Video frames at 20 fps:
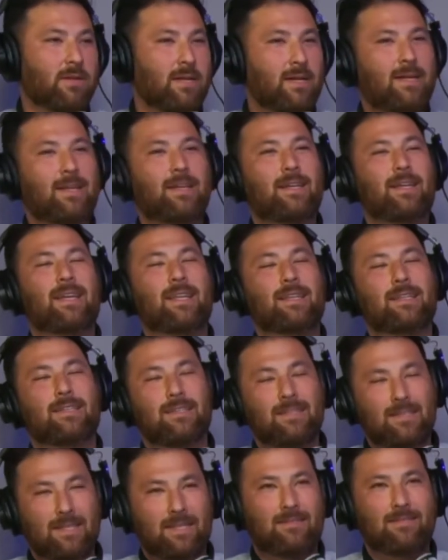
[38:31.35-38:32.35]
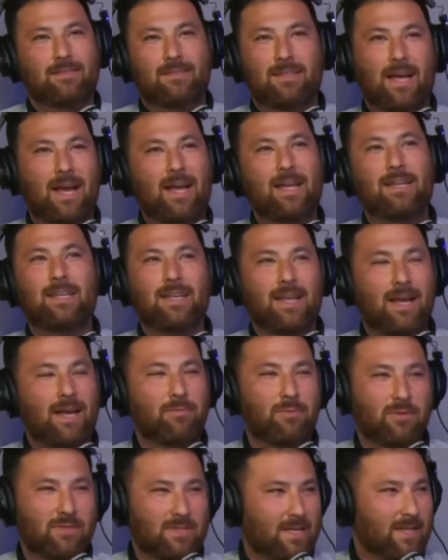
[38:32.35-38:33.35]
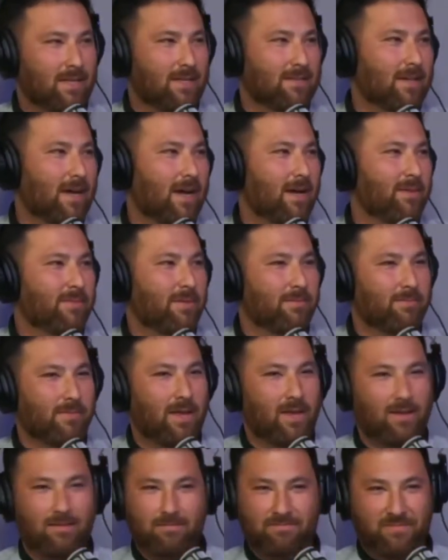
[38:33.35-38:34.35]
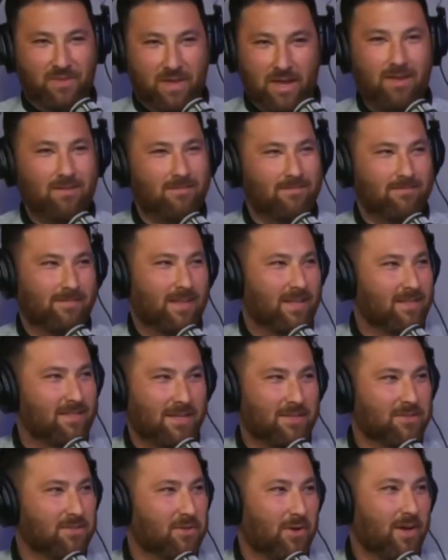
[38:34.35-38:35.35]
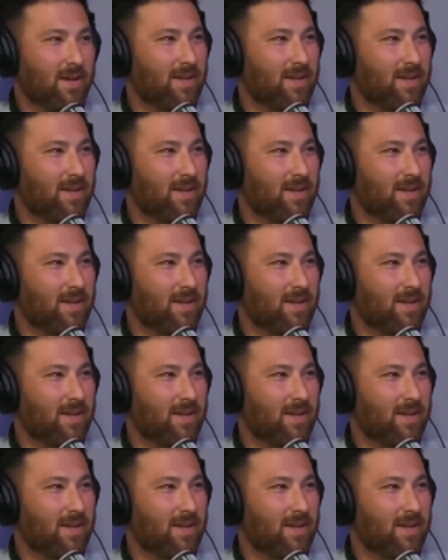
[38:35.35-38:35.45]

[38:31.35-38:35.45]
And 99% of the time I'm like, yeah, that sounds great.